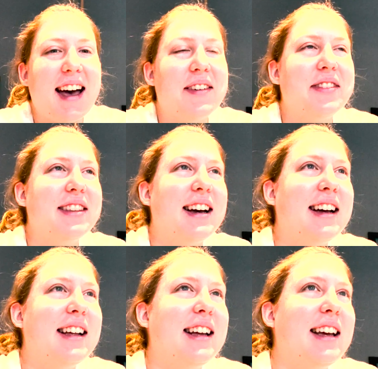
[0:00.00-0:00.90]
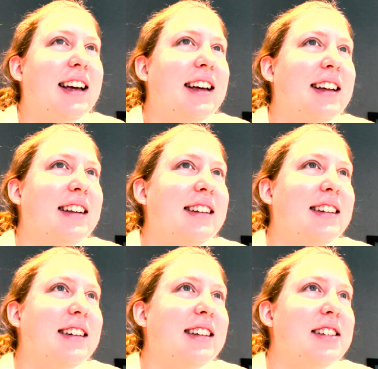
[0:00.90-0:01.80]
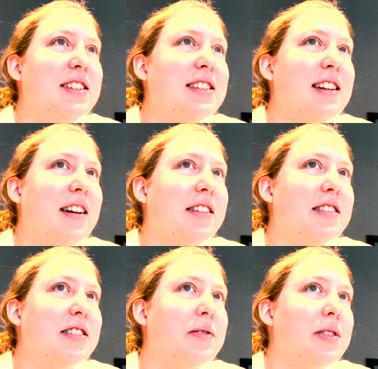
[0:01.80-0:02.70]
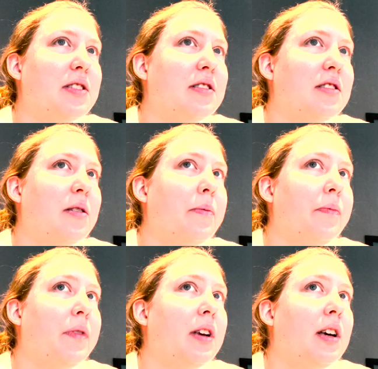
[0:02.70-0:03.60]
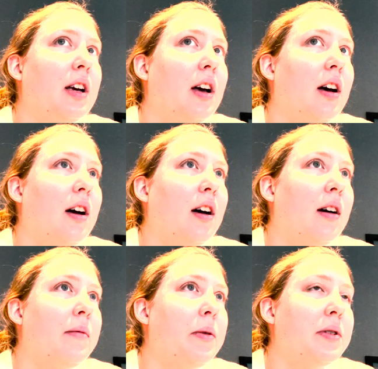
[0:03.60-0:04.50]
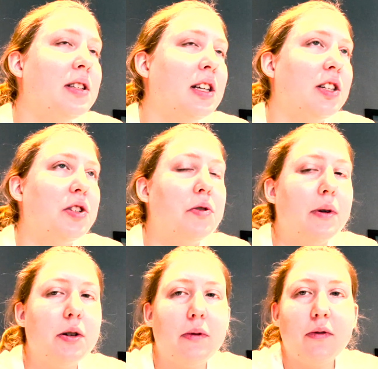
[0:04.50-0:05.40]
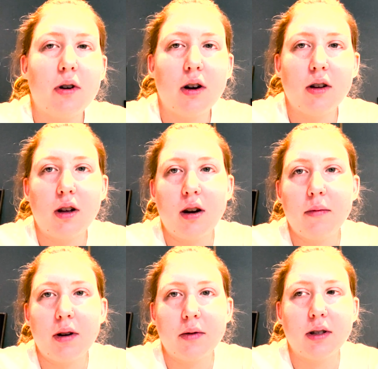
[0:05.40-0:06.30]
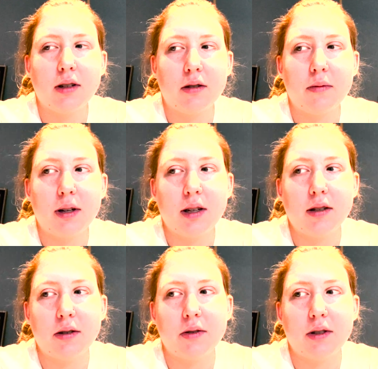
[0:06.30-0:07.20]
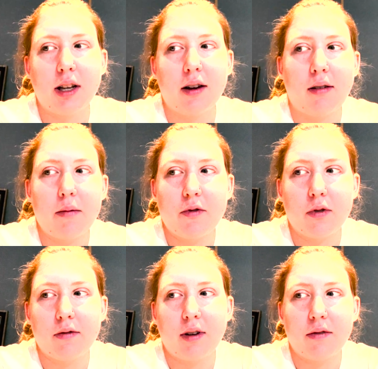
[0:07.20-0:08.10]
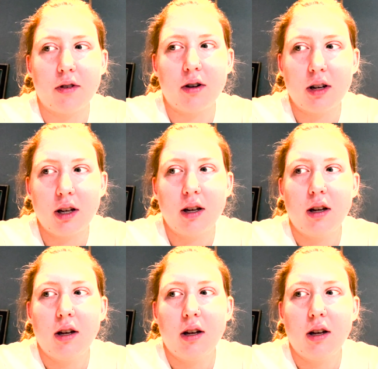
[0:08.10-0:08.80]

after that and it's just not a good situation. So um, it wasn't like too much before our alarm, but it was a little bit. So it was like right before 5.30